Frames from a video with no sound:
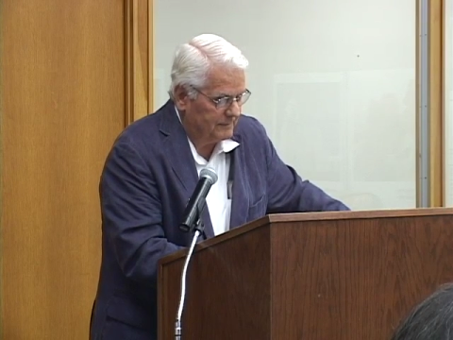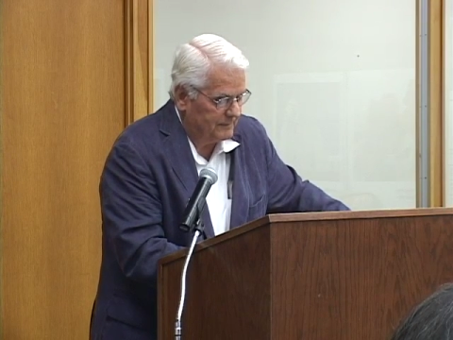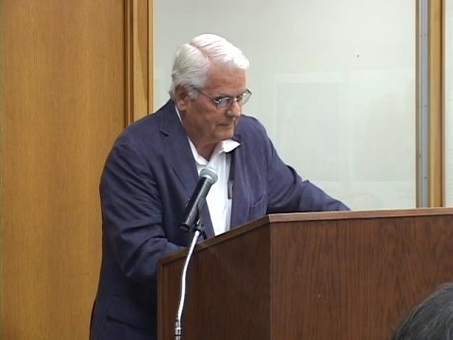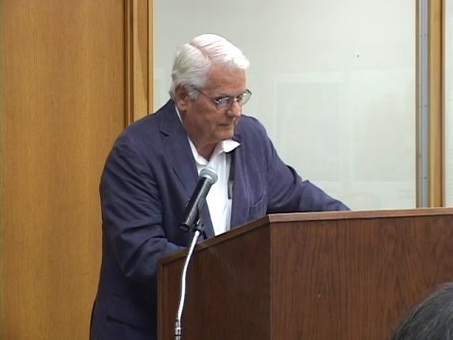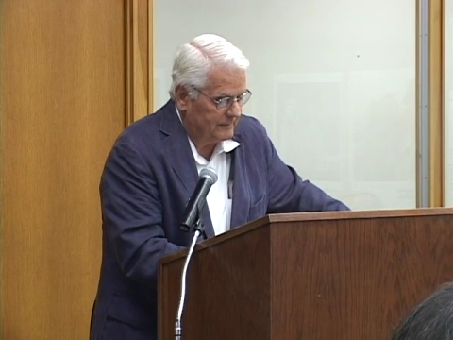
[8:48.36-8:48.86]

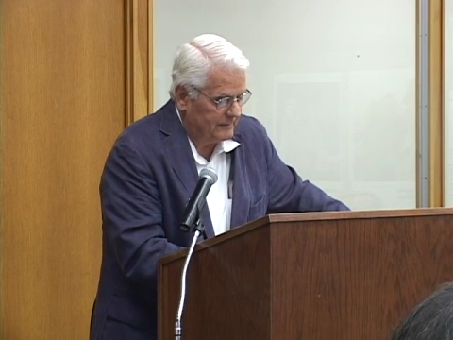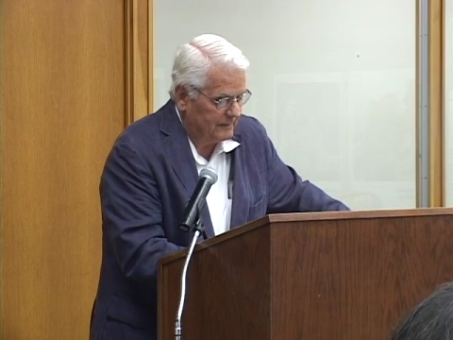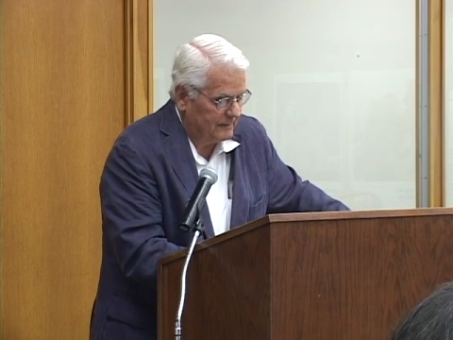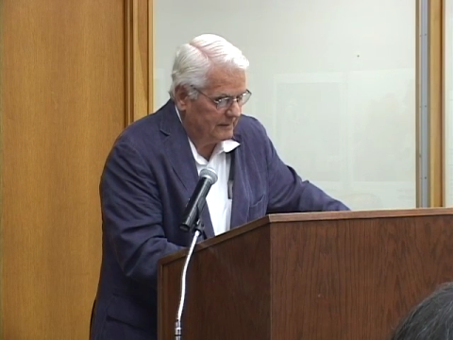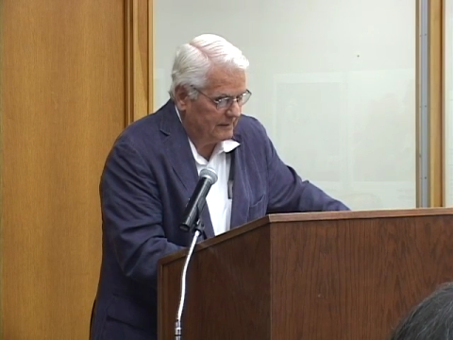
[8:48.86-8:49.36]

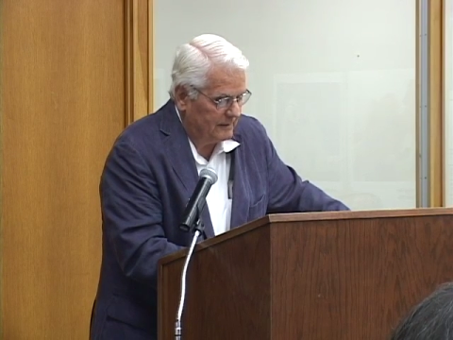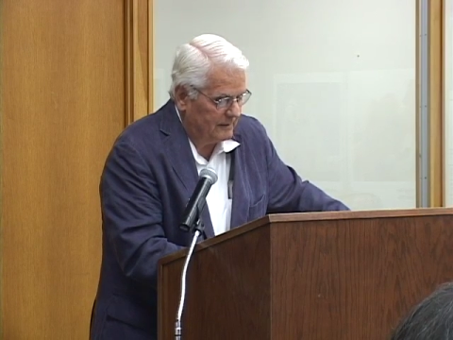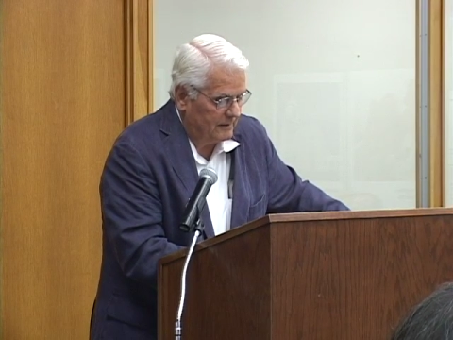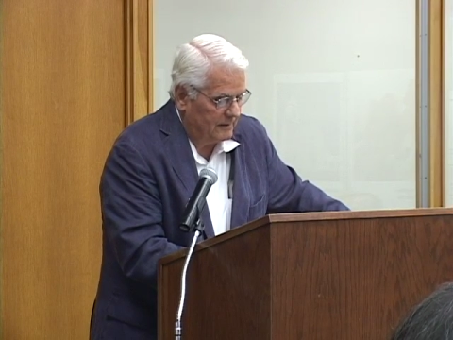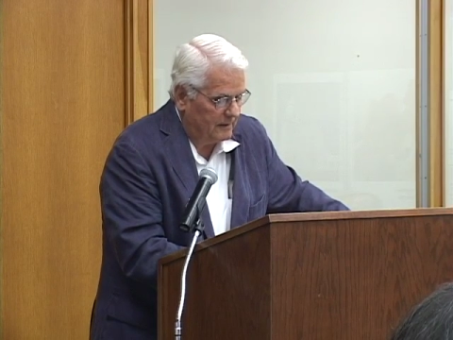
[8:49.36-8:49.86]

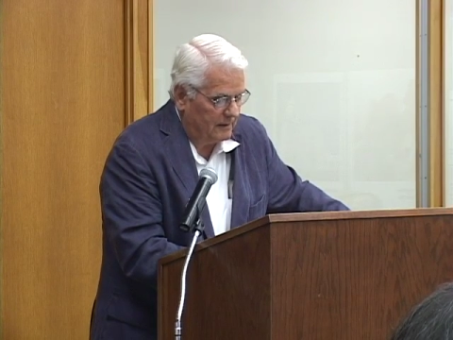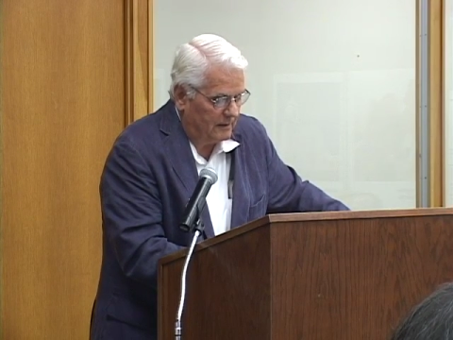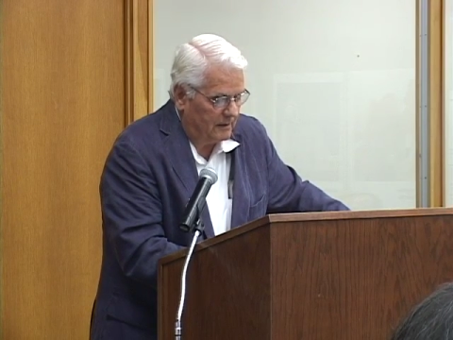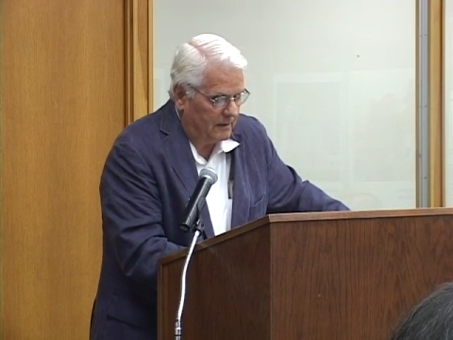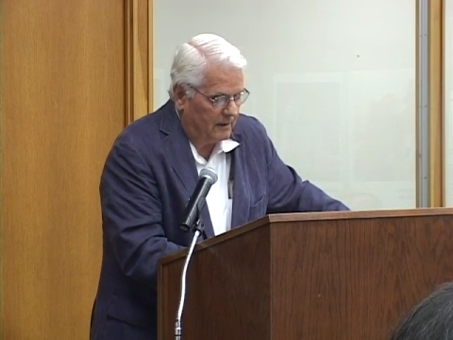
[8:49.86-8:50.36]

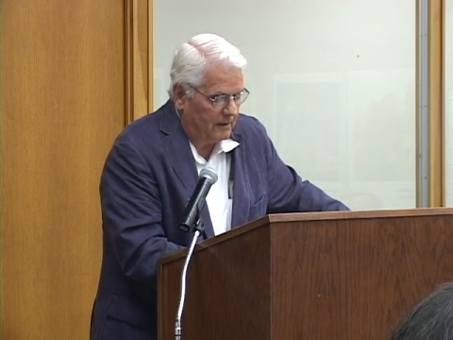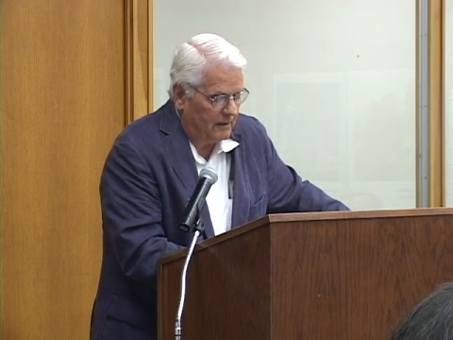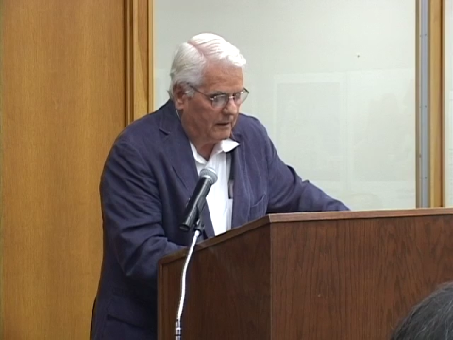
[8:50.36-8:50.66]
[no speech]